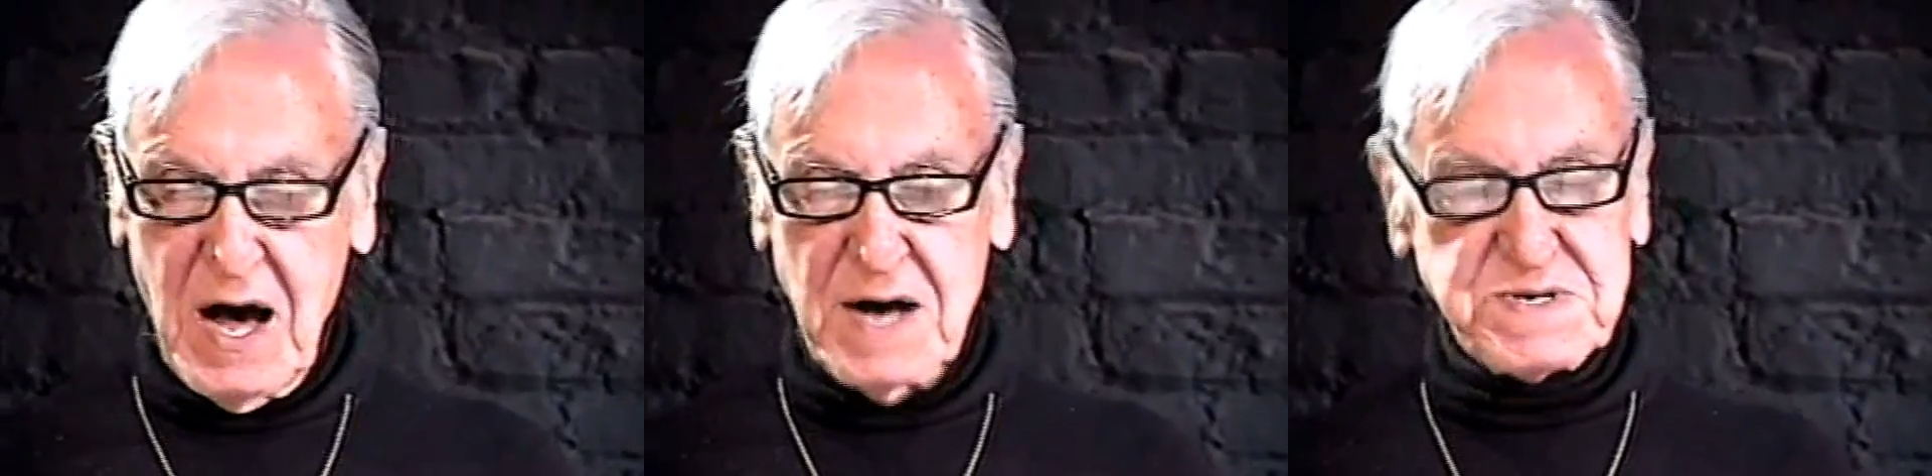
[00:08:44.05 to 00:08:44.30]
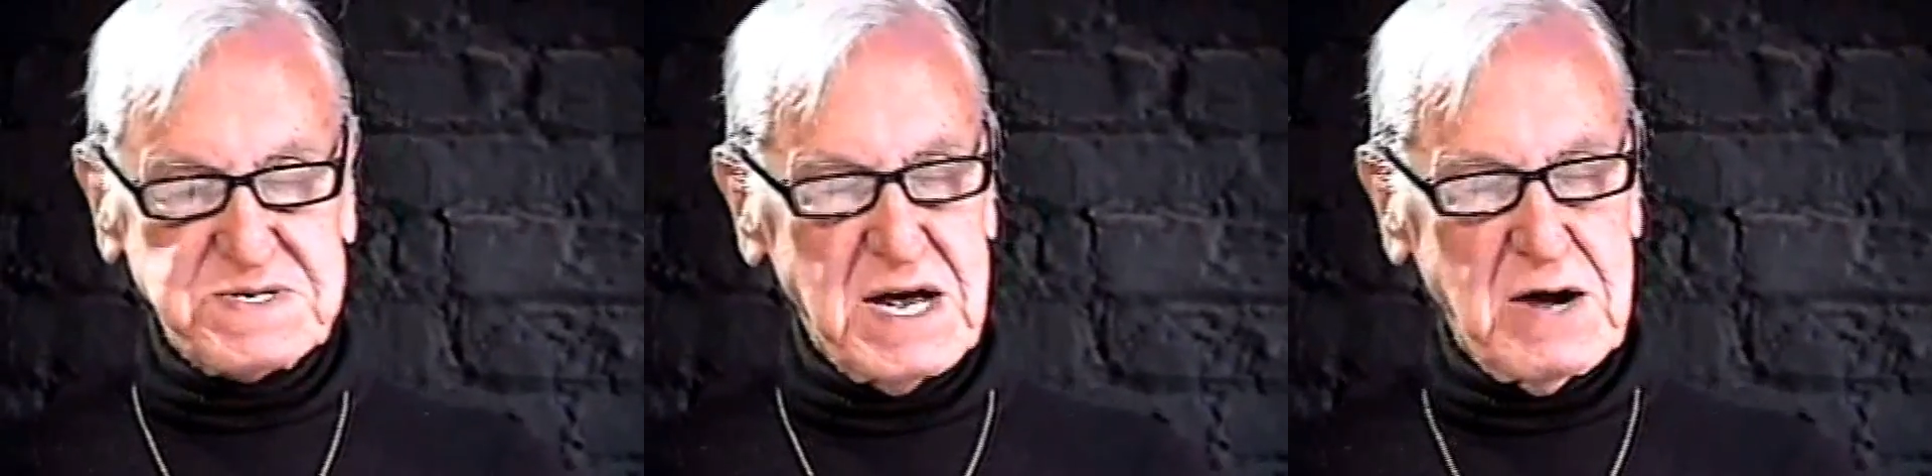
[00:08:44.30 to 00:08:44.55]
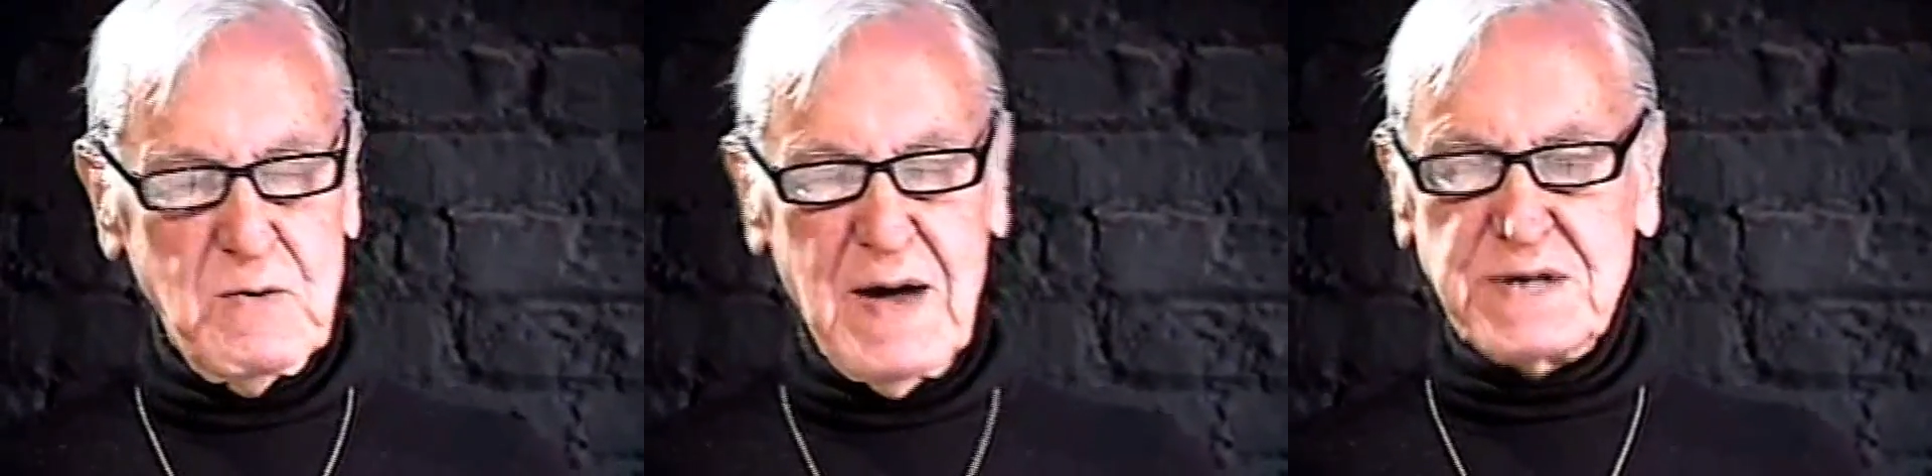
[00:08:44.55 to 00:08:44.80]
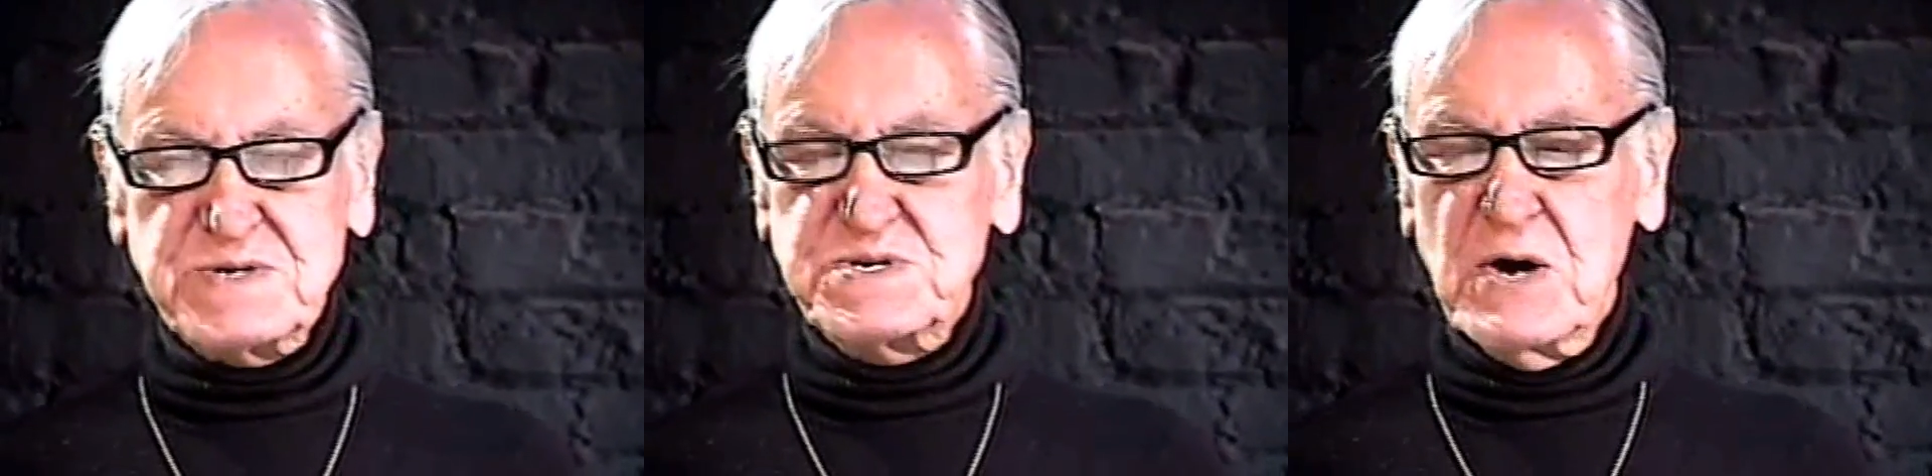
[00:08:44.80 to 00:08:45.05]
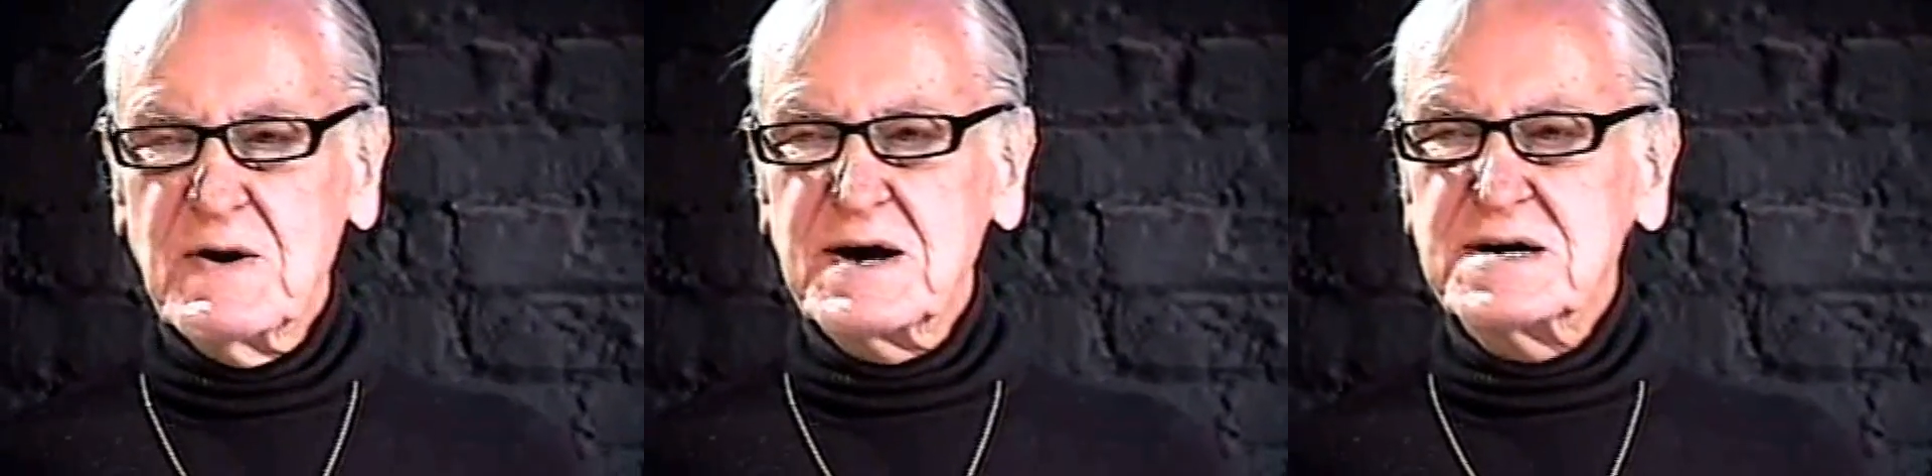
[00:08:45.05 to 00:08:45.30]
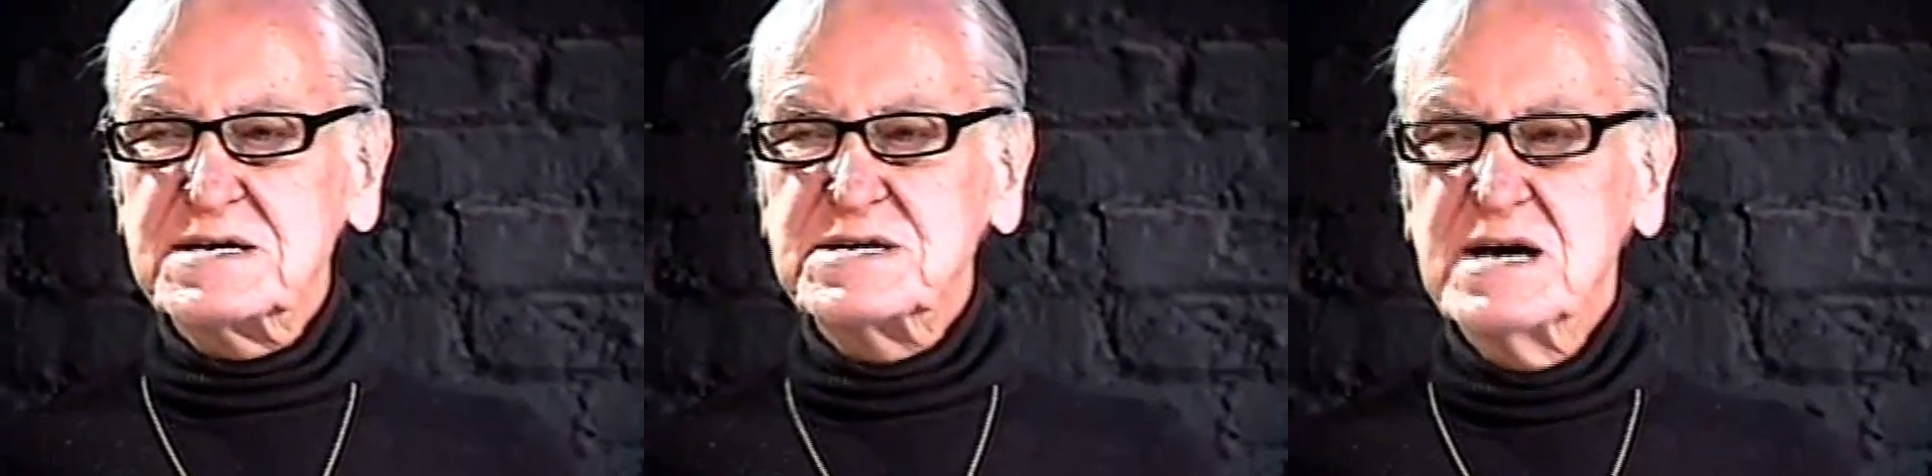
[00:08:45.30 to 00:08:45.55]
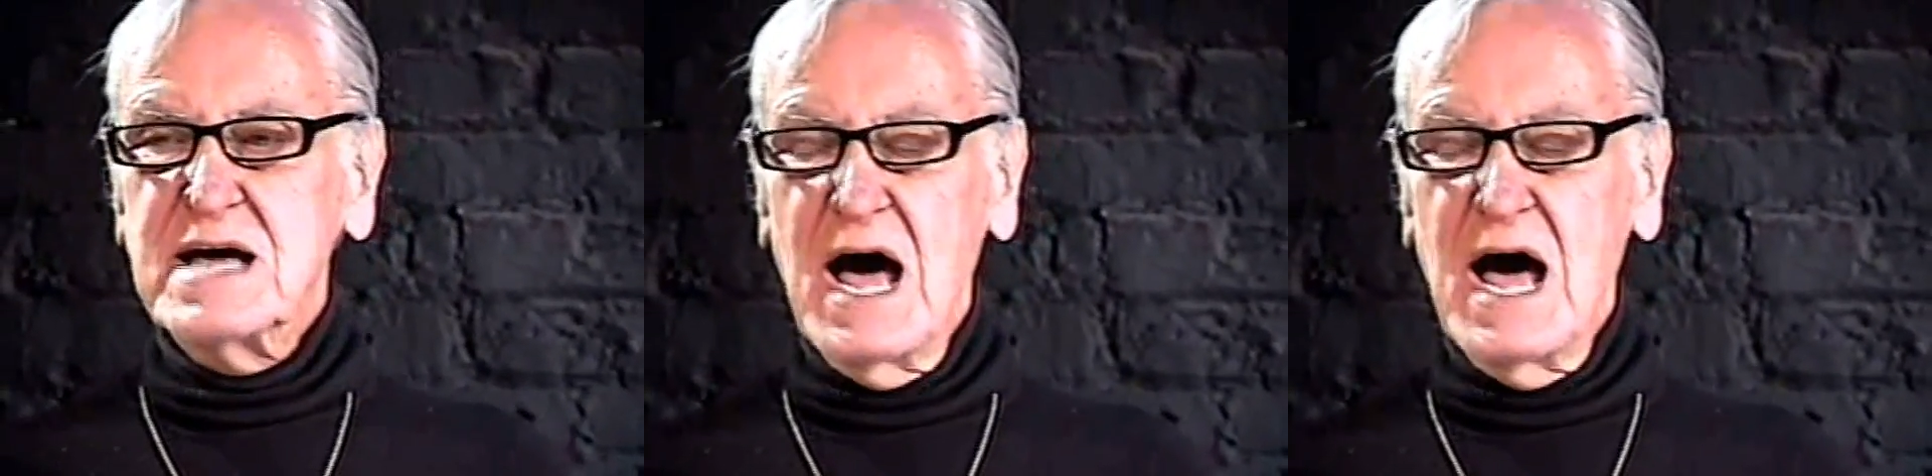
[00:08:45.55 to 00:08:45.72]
a cigarette surrogate,